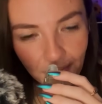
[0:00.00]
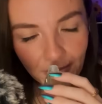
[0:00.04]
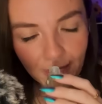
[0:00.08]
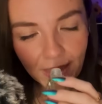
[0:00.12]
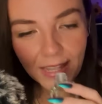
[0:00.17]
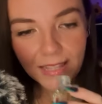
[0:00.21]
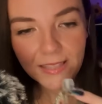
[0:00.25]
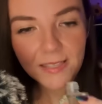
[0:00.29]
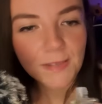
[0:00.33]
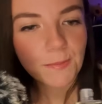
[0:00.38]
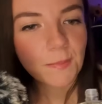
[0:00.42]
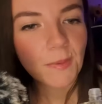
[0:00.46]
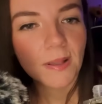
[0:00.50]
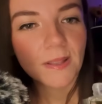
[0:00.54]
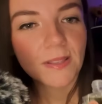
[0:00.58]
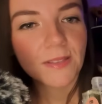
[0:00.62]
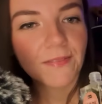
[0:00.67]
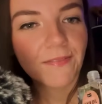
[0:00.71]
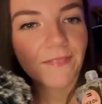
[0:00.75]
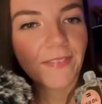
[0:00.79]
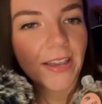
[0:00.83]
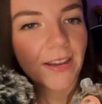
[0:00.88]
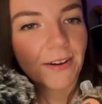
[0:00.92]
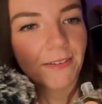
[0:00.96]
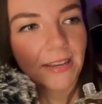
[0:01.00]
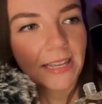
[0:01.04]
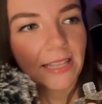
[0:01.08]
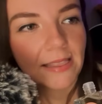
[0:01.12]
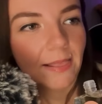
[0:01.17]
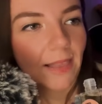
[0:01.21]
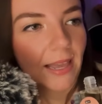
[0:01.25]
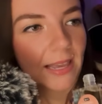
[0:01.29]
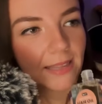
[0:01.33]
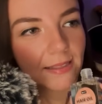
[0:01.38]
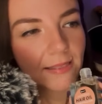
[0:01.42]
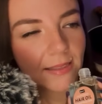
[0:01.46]
It smells very
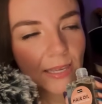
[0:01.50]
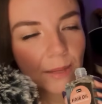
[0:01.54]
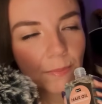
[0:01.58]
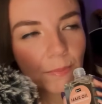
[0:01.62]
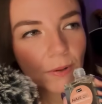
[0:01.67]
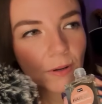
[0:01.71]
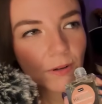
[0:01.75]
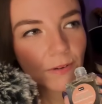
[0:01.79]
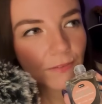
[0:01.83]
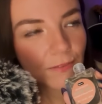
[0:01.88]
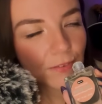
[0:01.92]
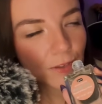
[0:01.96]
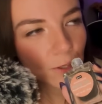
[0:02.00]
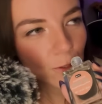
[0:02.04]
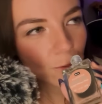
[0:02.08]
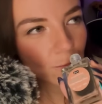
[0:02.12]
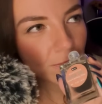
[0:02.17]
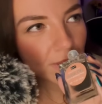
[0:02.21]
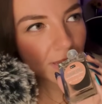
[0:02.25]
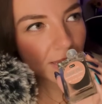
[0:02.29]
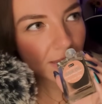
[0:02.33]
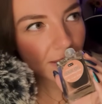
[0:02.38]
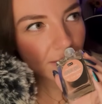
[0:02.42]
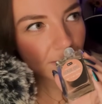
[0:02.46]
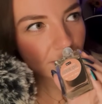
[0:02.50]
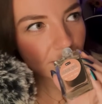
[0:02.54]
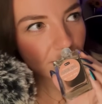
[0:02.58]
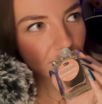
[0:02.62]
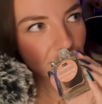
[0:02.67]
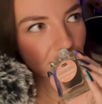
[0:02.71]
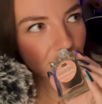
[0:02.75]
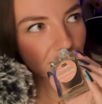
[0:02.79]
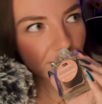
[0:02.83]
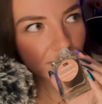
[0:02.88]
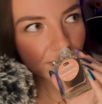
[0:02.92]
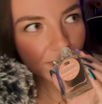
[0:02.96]
lightly perfumey.
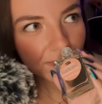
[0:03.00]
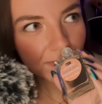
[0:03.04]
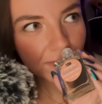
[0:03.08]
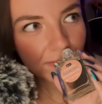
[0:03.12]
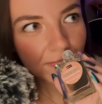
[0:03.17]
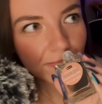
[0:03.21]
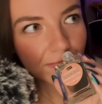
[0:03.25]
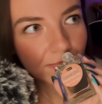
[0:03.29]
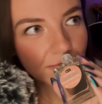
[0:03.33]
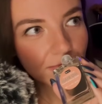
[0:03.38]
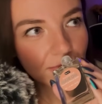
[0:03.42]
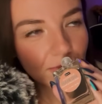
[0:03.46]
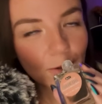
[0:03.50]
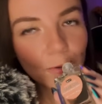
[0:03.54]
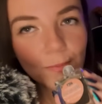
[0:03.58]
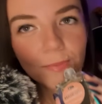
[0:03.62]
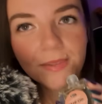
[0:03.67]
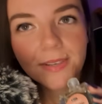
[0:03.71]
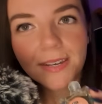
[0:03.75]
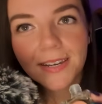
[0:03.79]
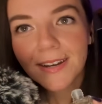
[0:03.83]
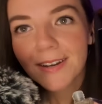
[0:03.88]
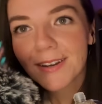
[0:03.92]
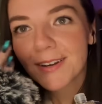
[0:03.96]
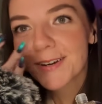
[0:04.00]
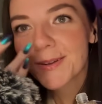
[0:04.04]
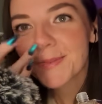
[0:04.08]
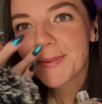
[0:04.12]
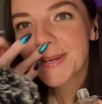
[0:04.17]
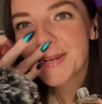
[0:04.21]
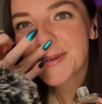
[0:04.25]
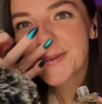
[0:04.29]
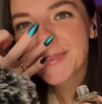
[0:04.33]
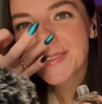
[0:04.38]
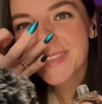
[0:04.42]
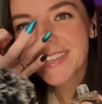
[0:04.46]
Oops, I got it on
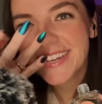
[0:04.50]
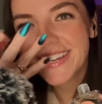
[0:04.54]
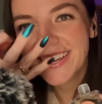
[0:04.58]
my nose.